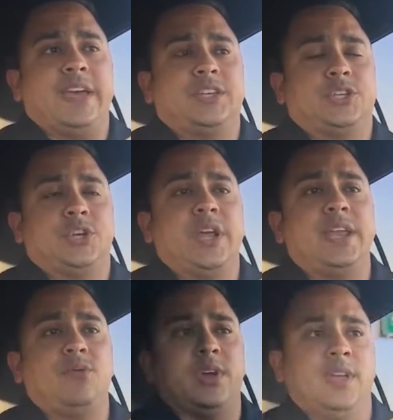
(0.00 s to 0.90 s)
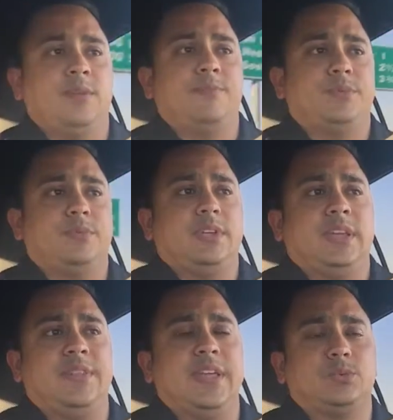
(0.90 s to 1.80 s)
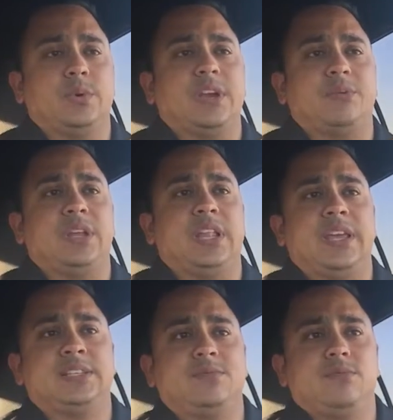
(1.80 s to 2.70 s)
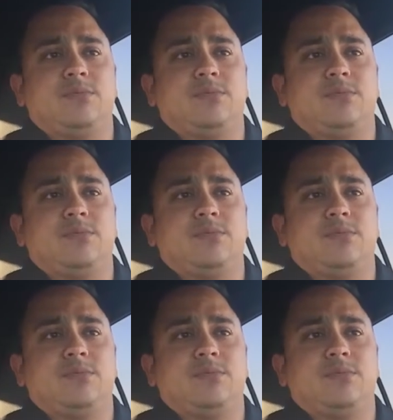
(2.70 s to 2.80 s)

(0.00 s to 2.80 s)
faster anyway. And that's when I realized